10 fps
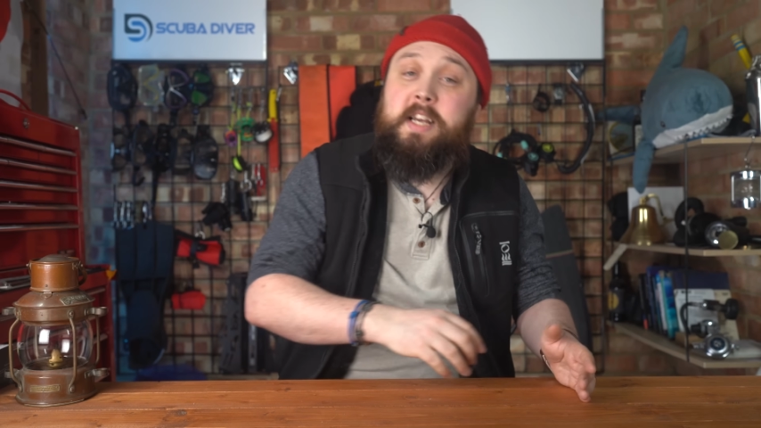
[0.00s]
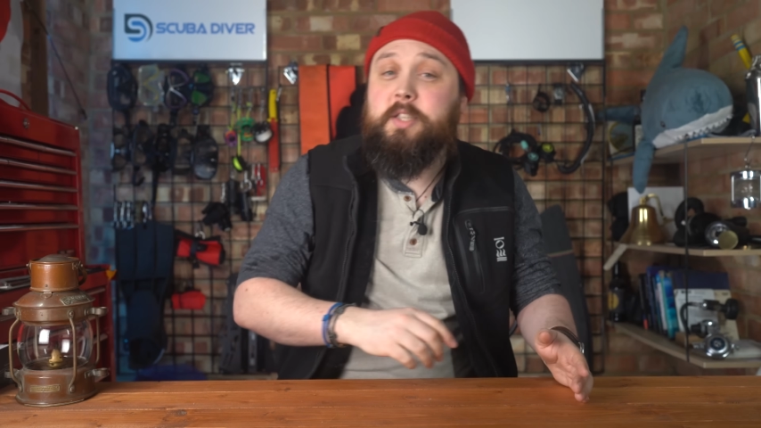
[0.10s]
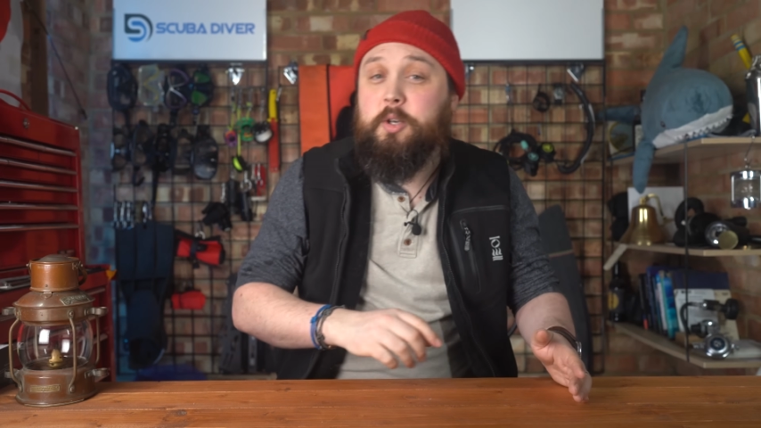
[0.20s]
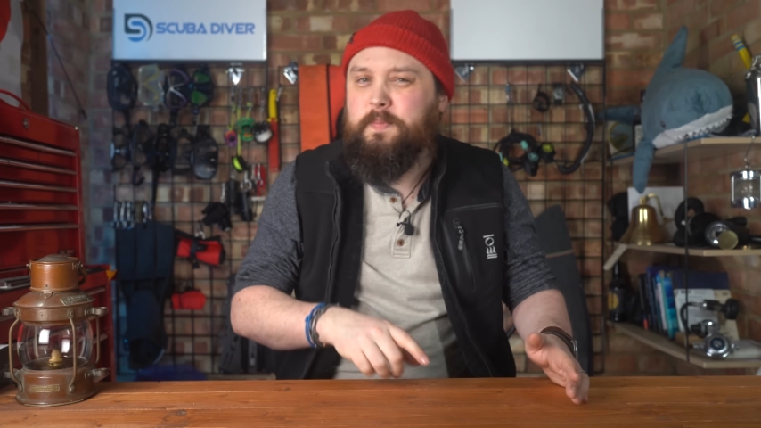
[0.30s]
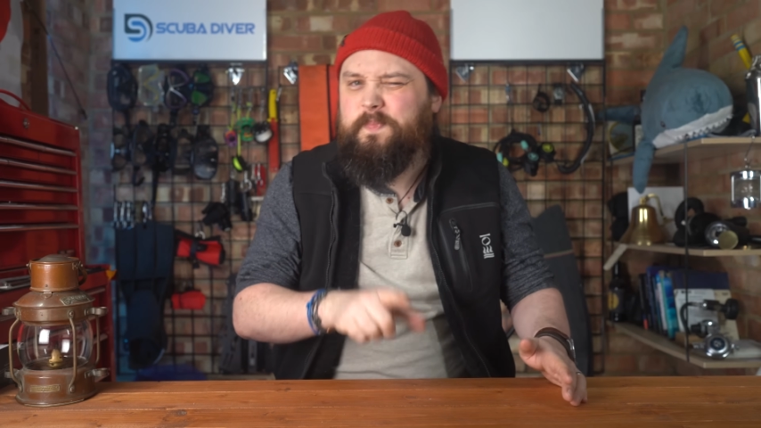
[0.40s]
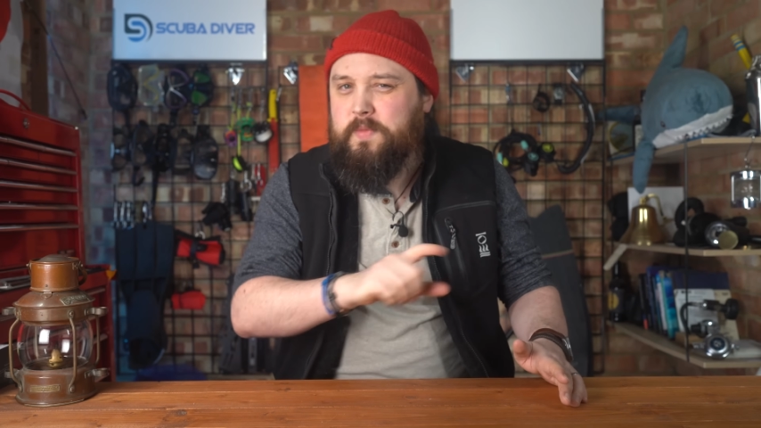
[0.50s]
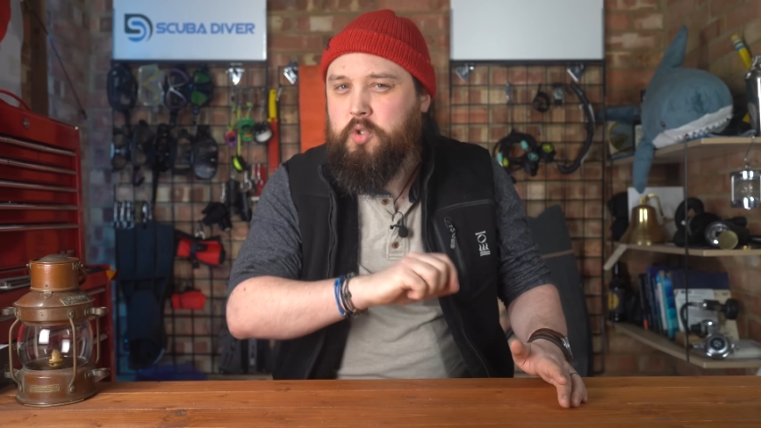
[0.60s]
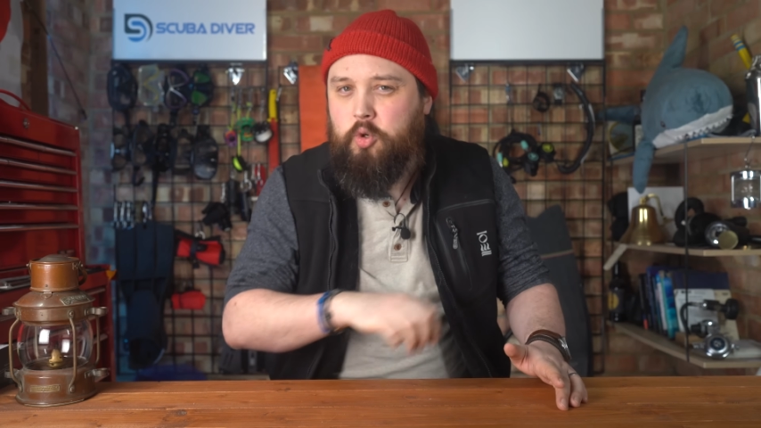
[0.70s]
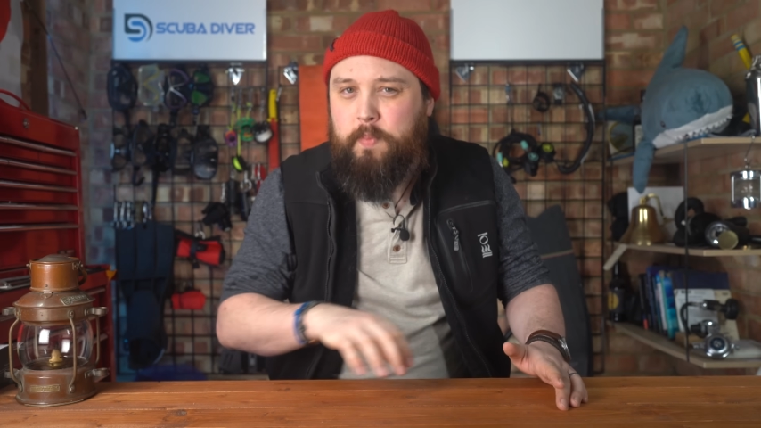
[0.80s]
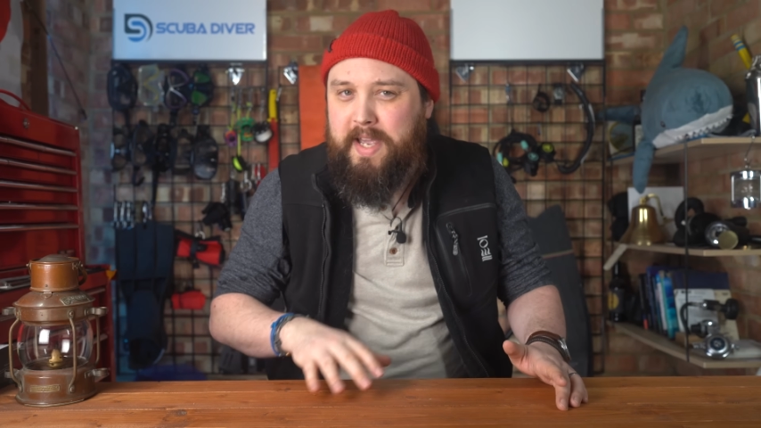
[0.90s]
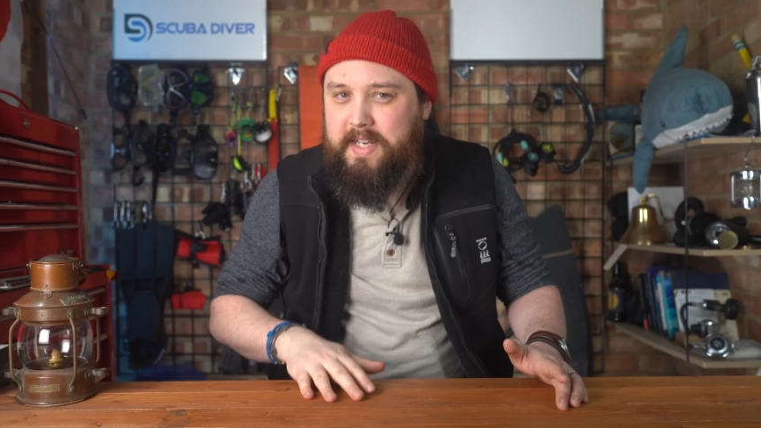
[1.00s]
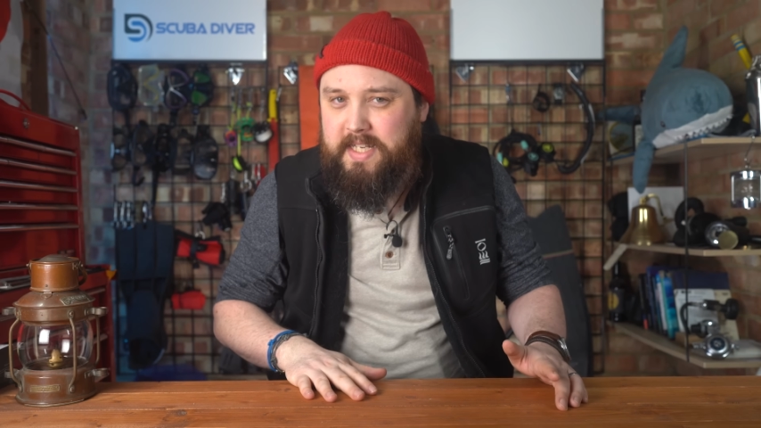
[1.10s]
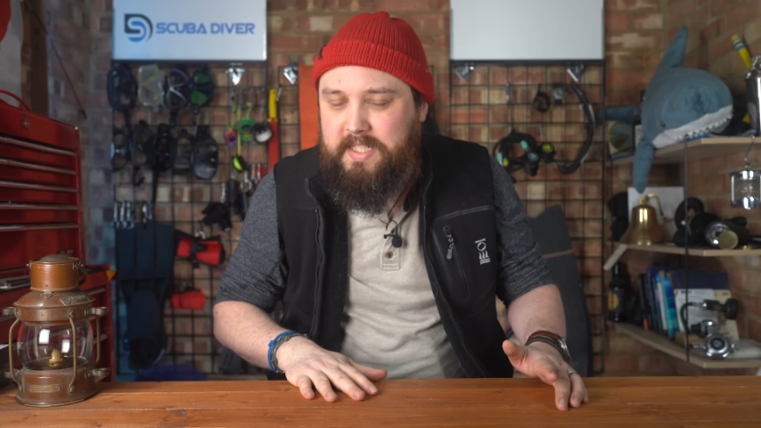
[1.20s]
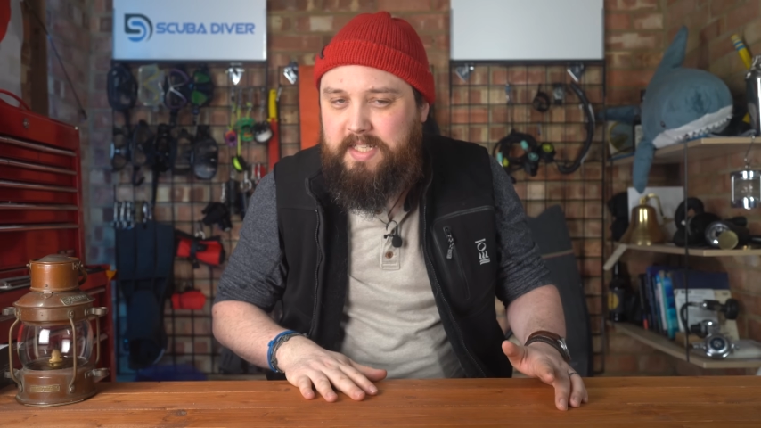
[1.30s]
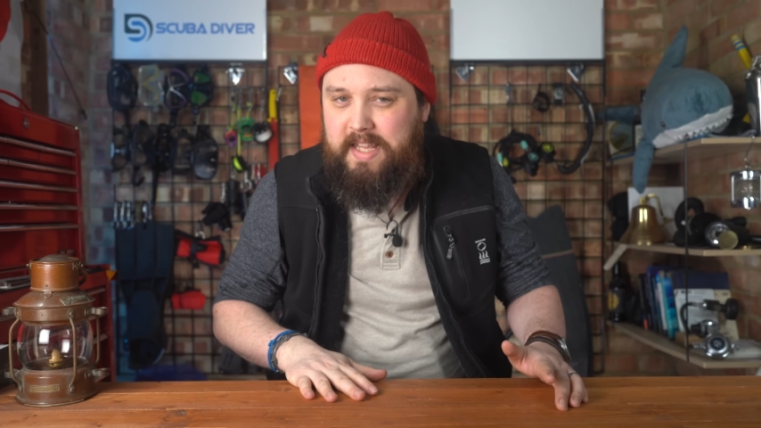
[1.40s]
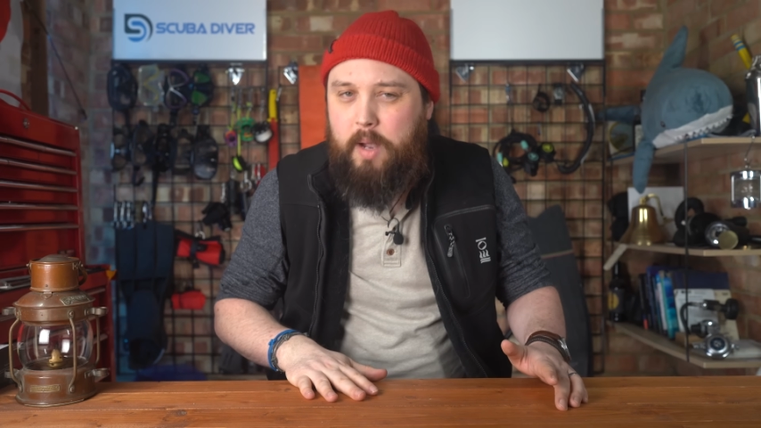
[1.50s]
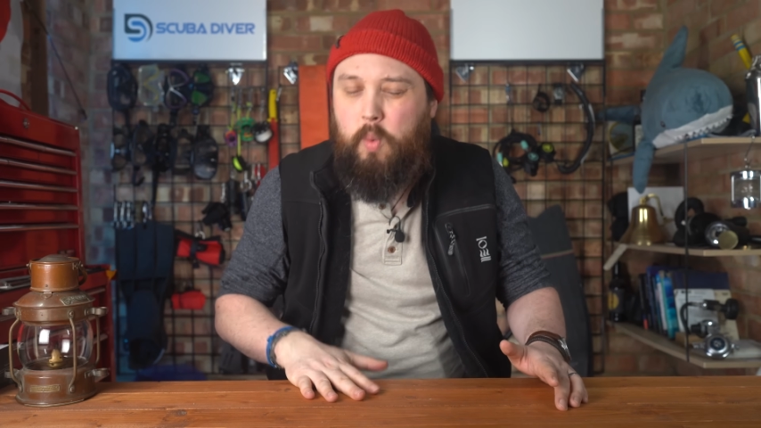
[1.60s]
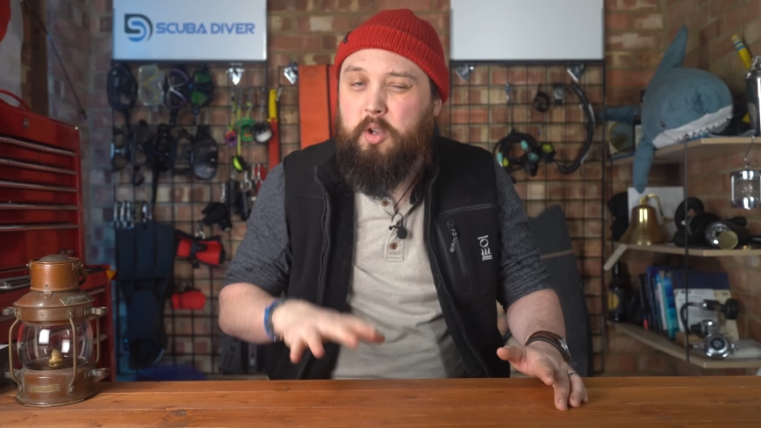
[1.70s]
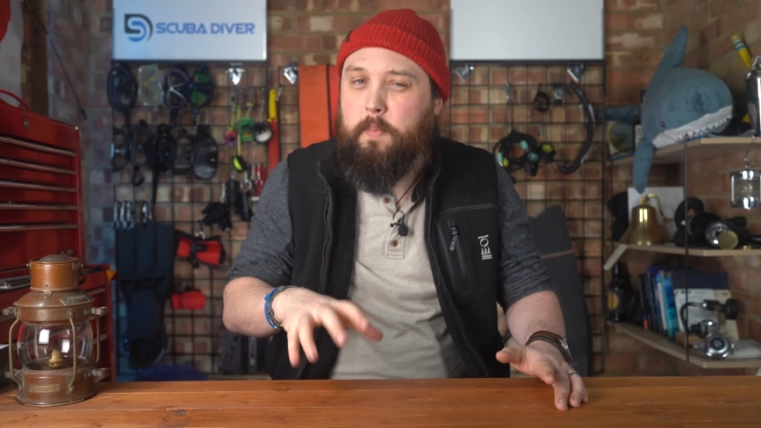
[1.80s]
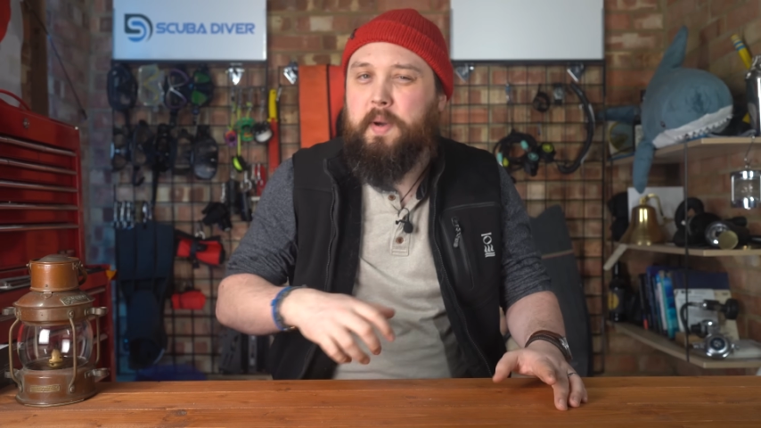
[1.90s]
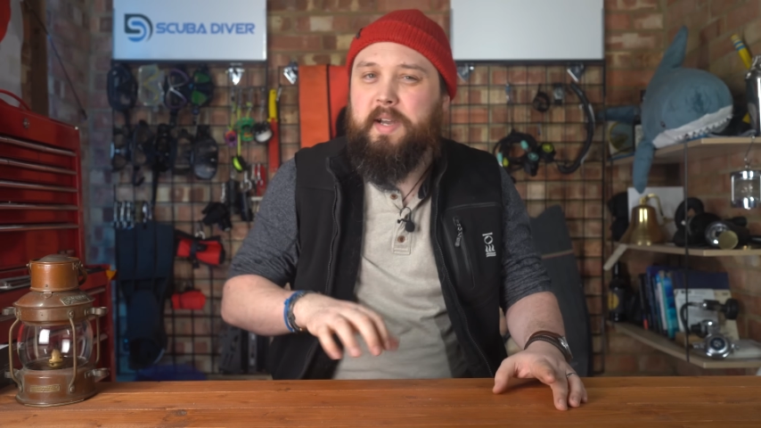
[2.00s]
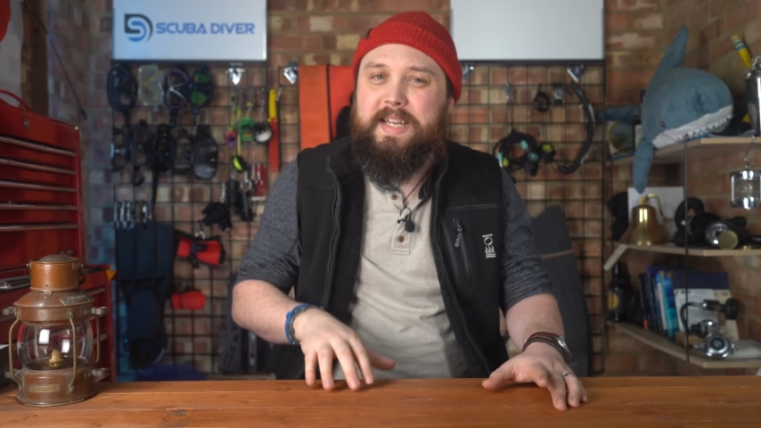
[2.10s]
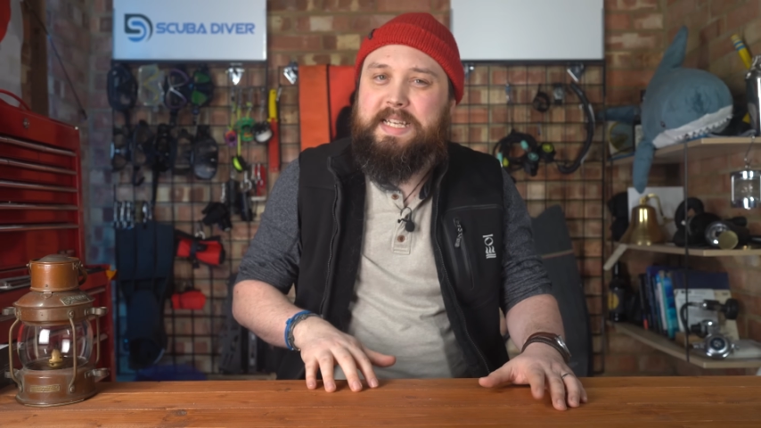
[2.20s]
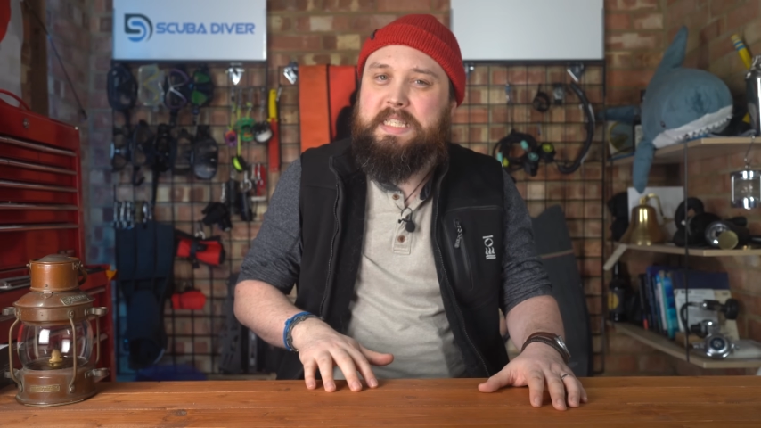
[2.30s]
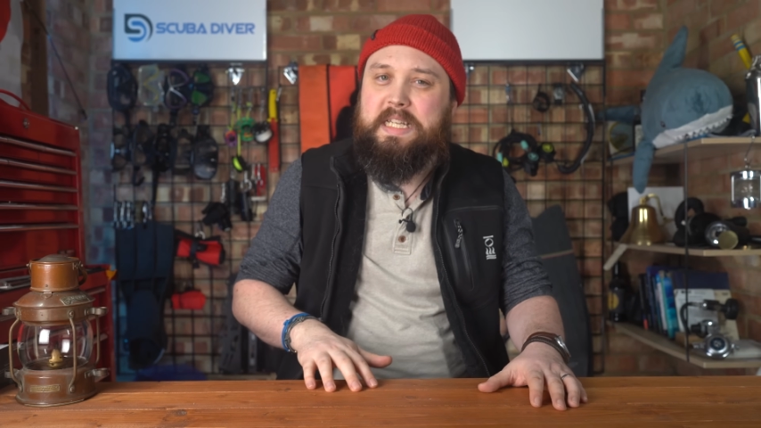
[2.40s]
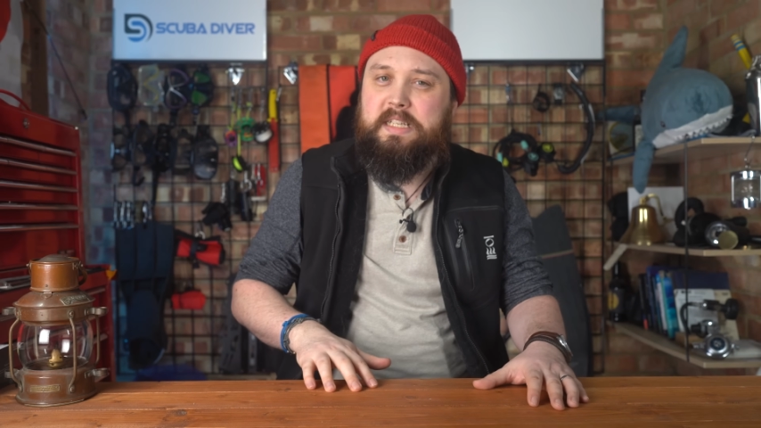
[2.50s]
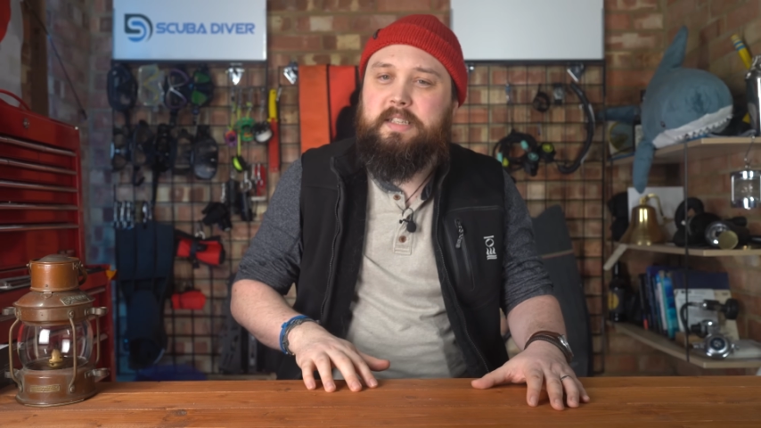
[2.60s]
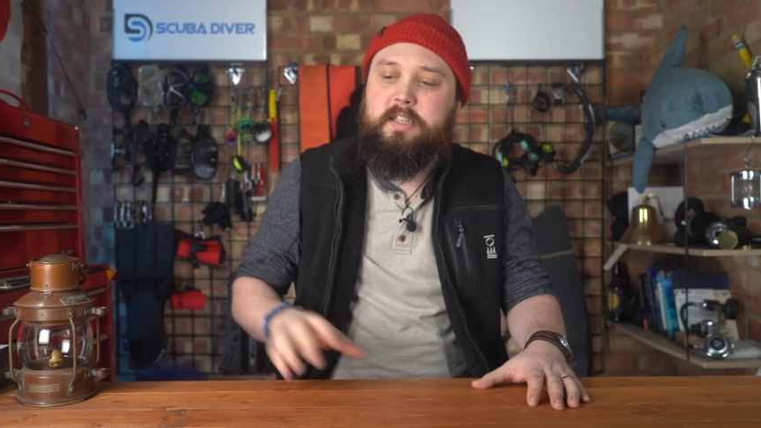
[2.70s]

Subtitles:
So do pay attention to that when you're buying a cylinder.